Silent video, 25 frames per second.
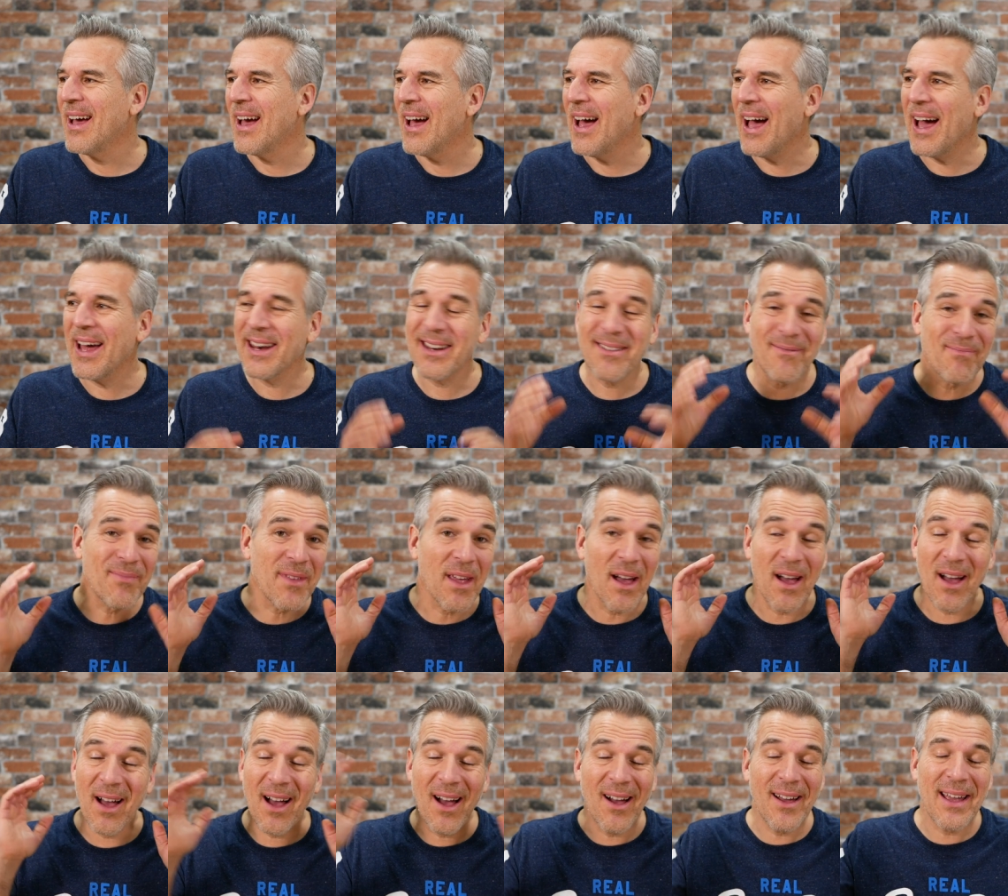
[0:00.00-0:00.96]
And
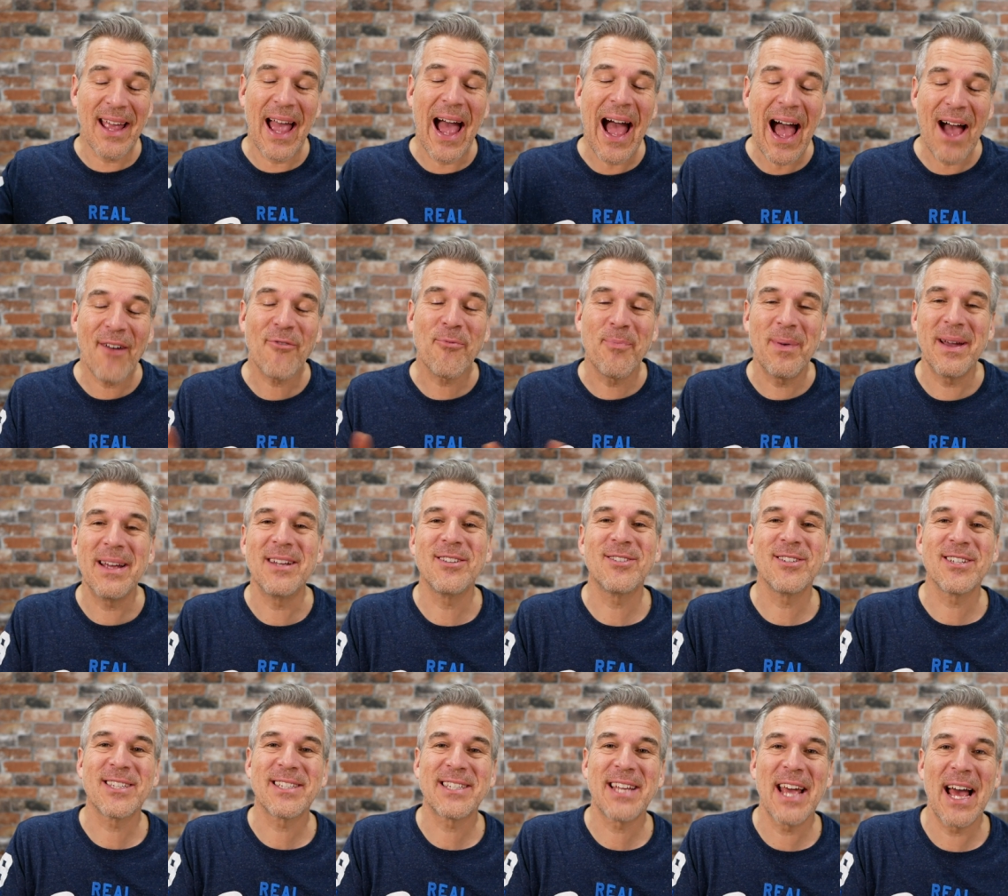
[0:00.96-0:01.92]
I have been
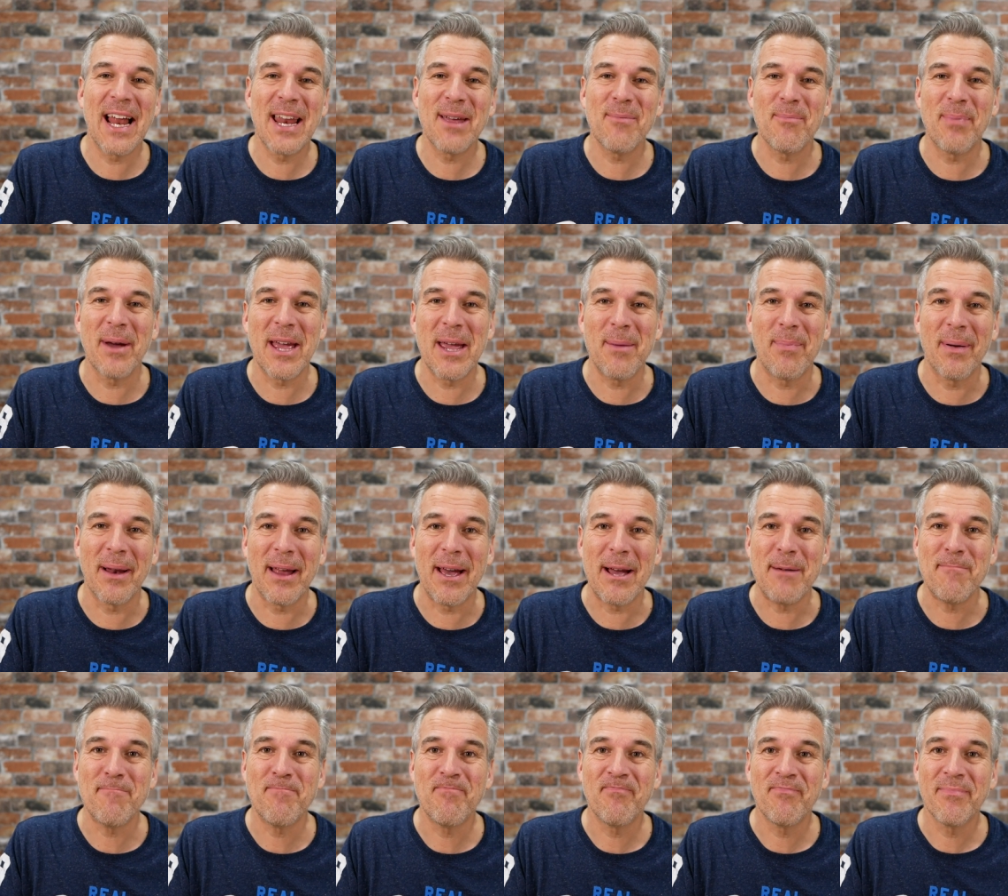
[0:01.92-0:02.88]
just telling people
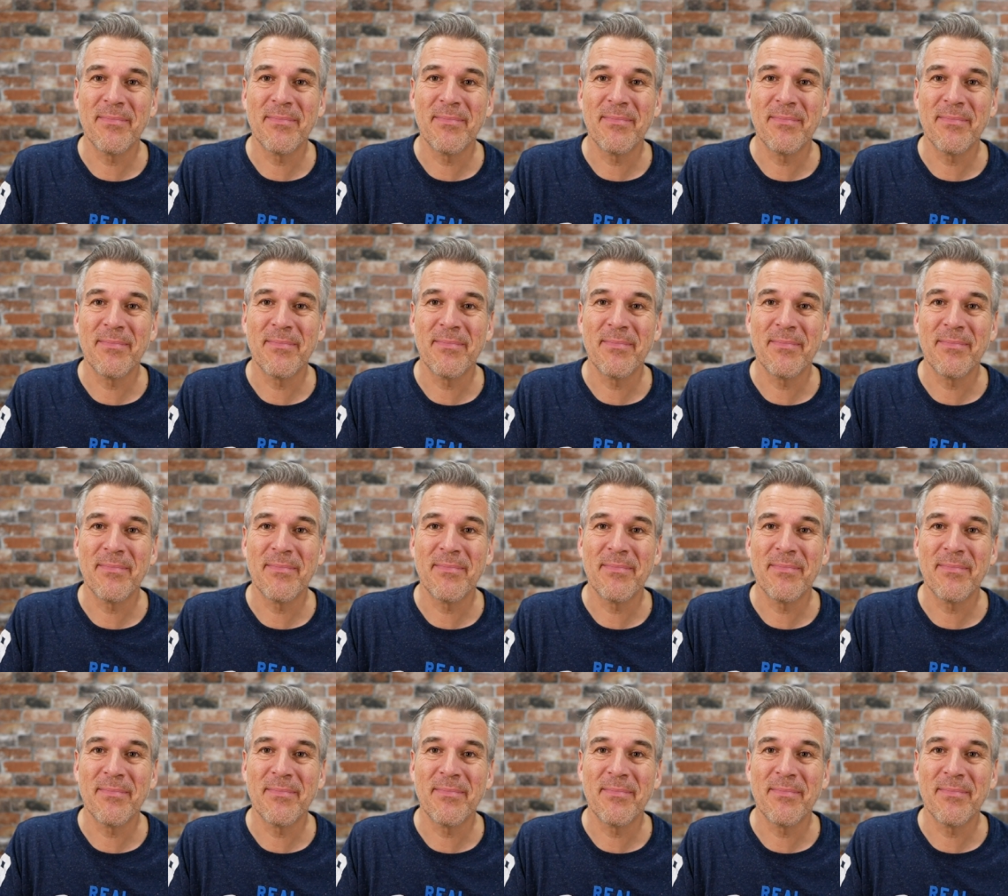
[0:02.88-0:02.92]
it.